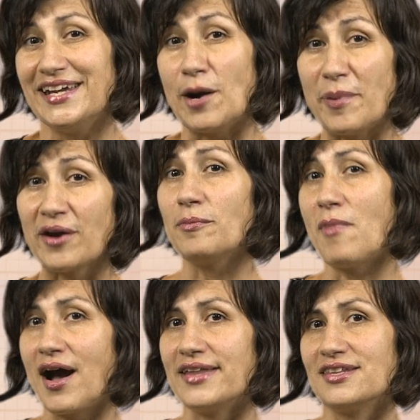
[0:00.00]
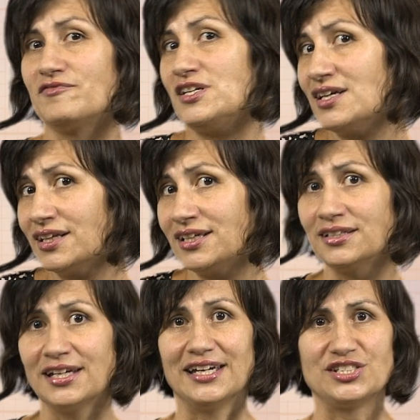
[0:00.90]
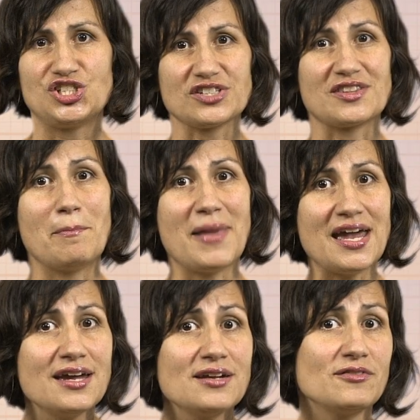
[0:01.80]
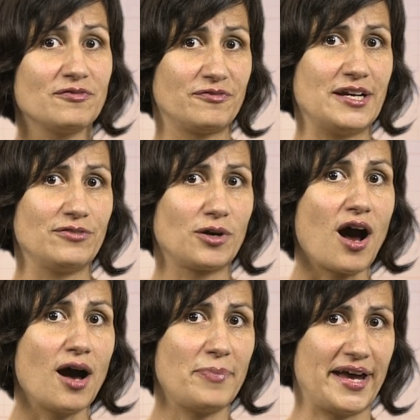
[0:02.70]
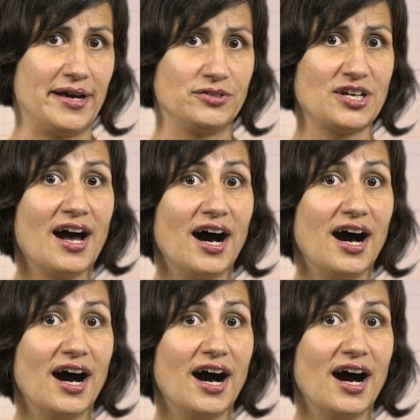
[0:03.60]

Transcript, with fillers: Now bear in mind that vanillin is just the main flavor compound